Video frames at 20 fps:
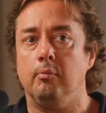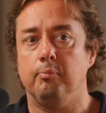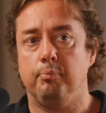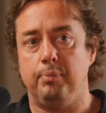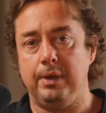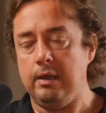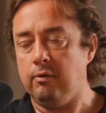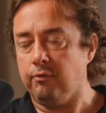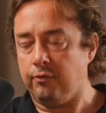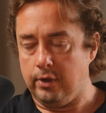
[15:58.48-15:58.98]

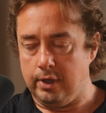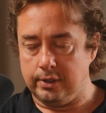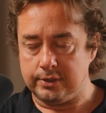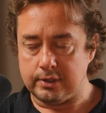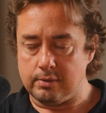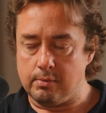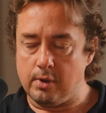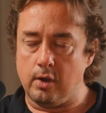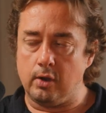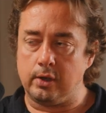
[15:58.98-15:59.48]
Being first
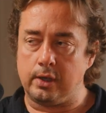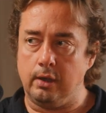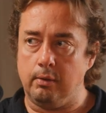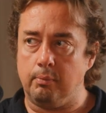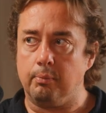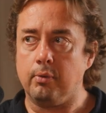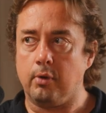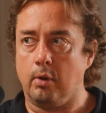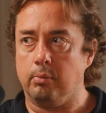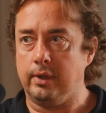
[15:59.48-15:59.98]
to
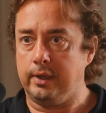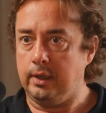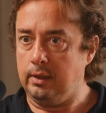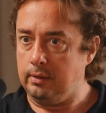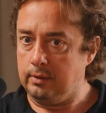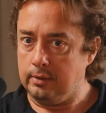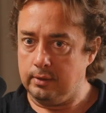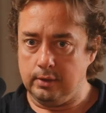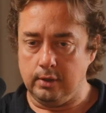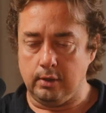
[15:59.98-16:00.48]
market
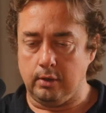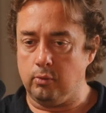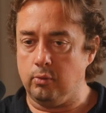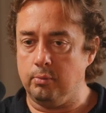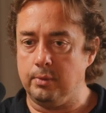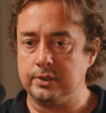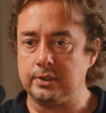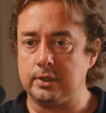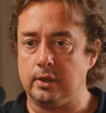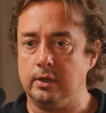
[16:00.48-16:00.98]
probably, you know,
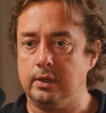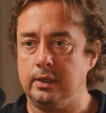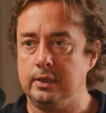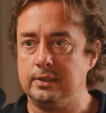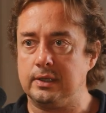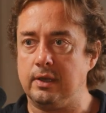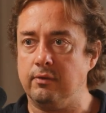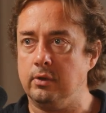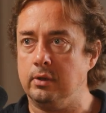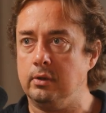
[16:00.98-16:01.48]
almost certainly
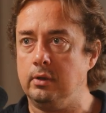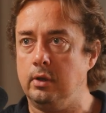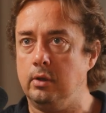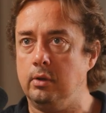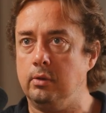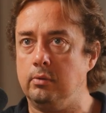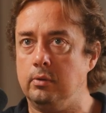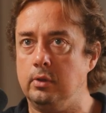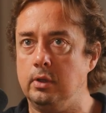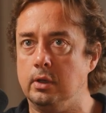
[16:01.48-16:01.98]
has given
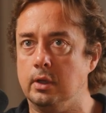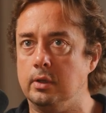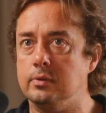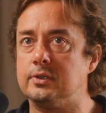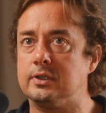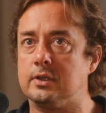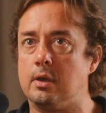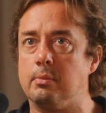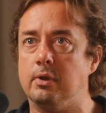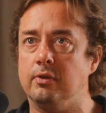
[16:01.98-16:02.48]
you, you know,
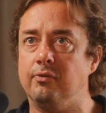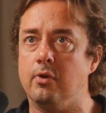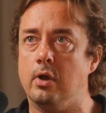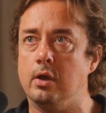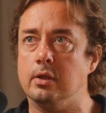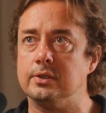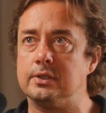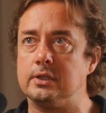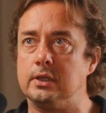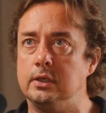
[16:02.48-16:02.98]
some
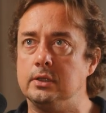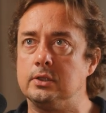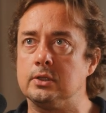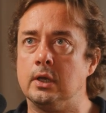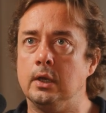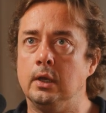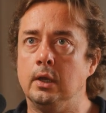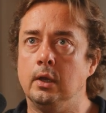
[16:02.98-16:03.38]
advantage.